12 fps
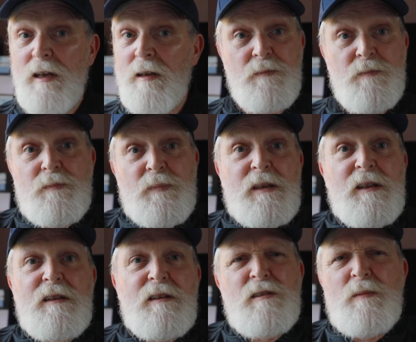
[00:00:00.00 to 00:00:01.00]
It'd be
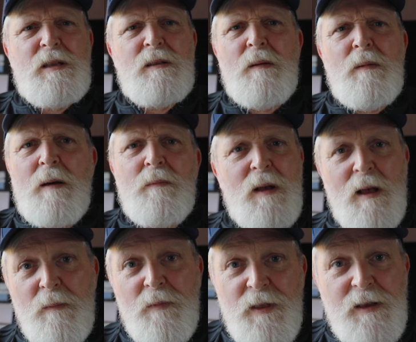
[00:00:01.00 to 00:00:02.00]
great because
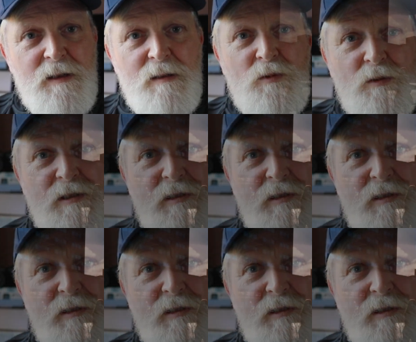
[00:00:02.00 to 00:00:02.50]
I'm thinking I'm going to